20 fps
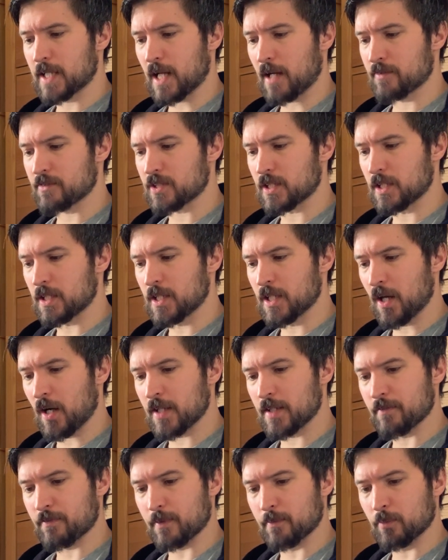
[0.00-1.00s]
counted
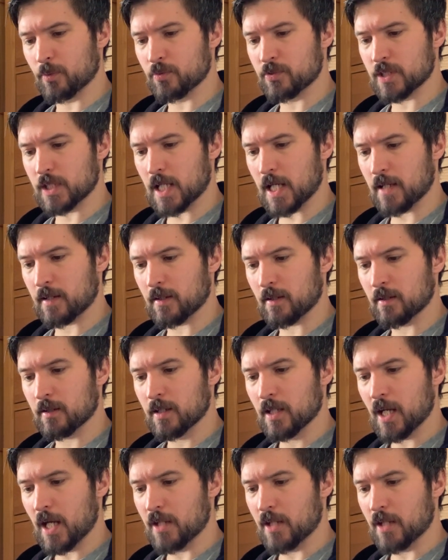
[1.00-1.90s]
9 of them altogether,